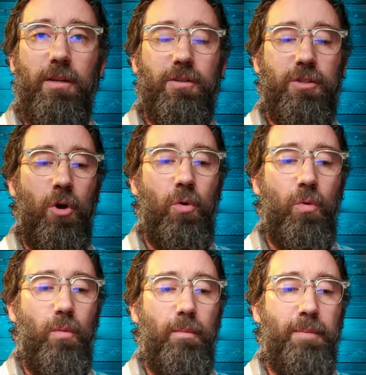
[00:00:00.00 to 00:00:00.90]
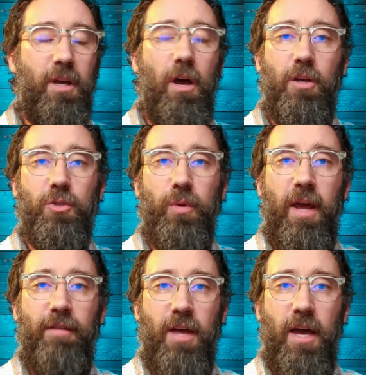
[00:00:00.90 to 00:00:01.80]
So because we
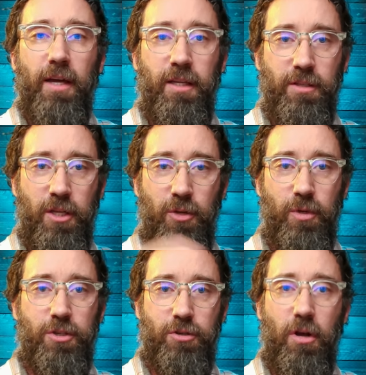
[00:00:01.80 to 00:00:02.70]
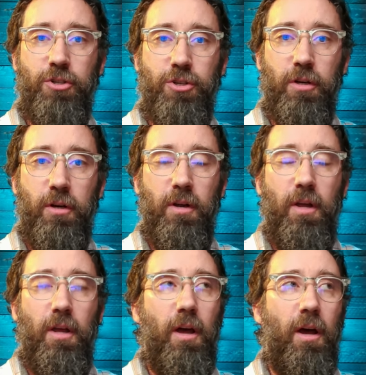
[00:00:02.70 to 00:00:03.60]
have that continuous structure,
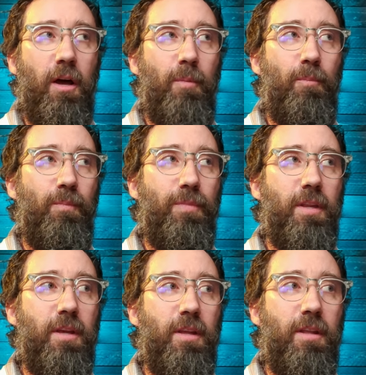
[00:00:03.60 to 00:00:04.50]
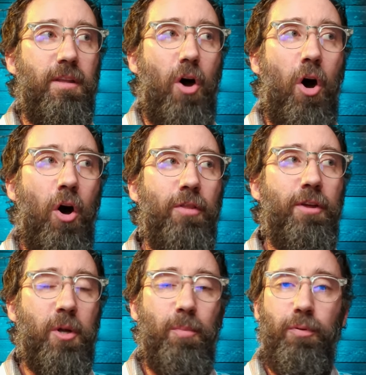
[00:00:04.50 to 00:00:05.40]
um, all
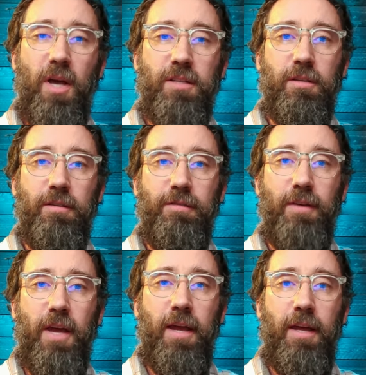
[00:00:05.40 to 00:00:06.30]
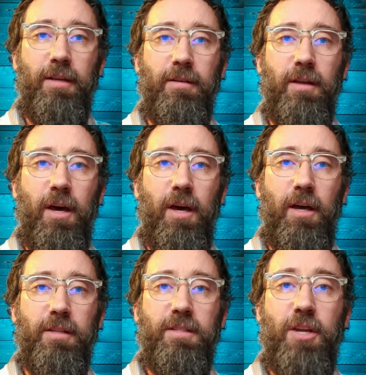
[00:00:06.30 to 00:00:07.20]
the compressive and
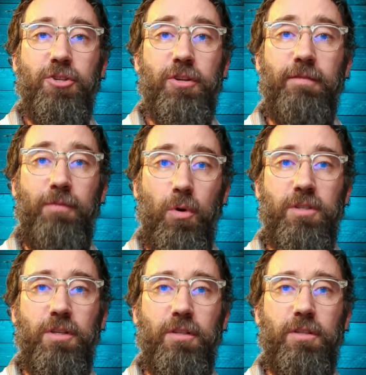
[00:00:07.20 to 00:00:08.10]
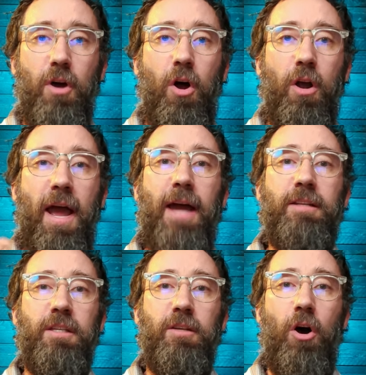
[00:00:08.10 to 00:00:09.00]
uh, tension forces are
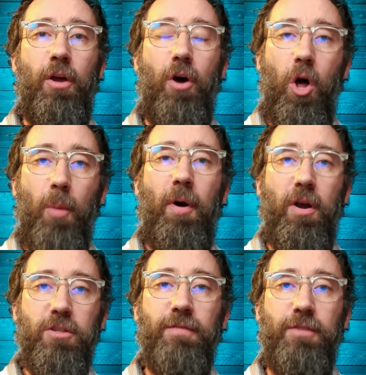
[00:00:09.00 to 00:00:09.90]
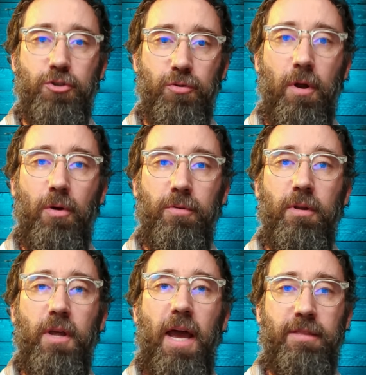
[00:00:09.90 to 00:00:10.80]
acting on all parts of the drone
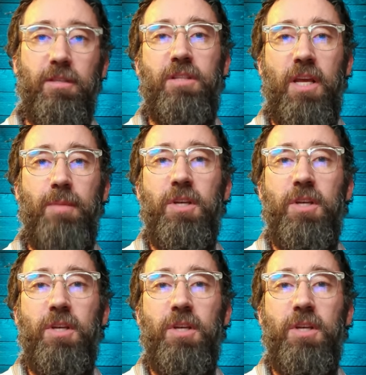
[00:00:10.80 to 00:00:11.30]
at the same